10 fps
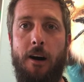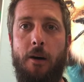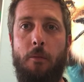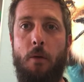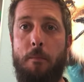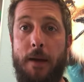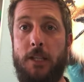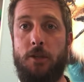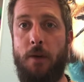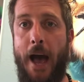What
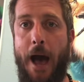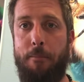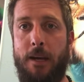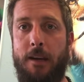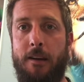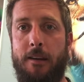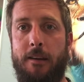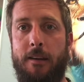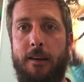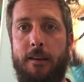makes you happy
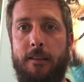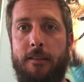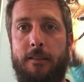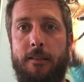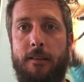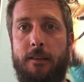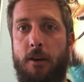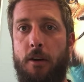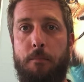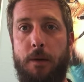is
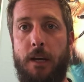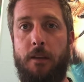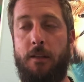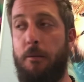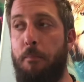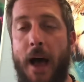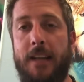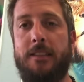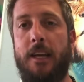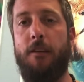going to be the
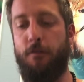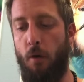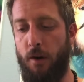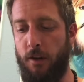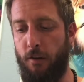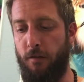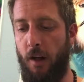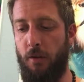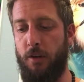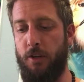best thing for you.
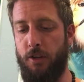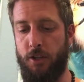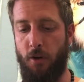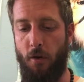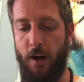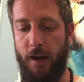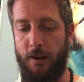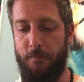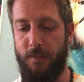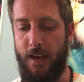Following your joy
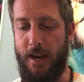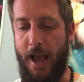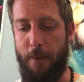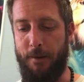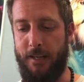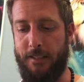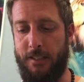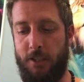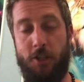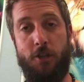and happiness
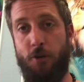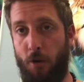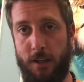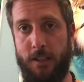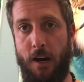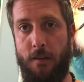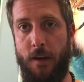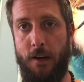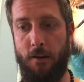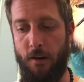is a sure sign
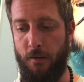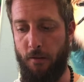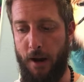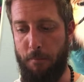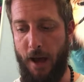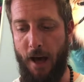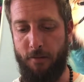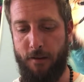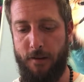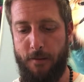that you're on the right path.